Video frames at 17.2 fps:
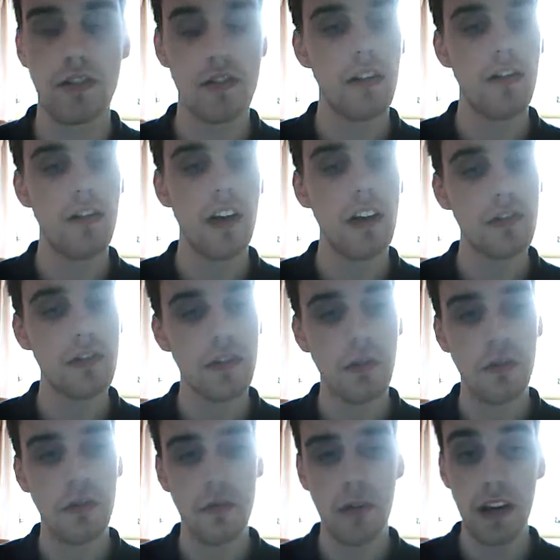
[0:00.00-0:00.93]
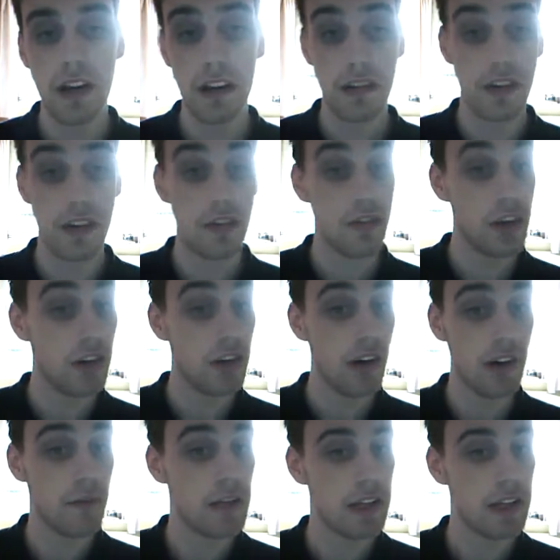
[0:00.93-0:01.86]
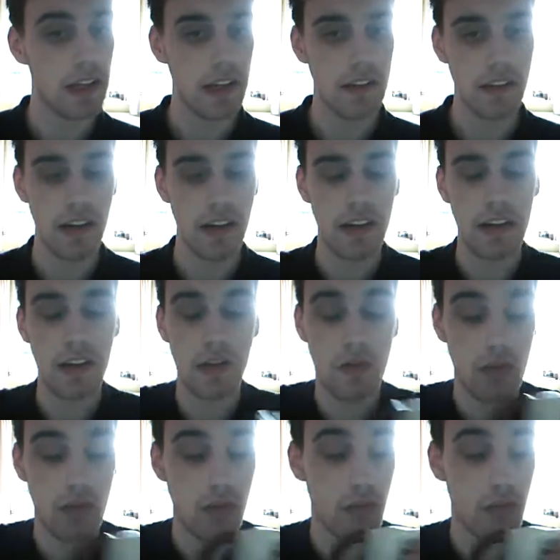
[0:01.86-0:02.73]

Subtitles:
2003. I don't know how many years that is.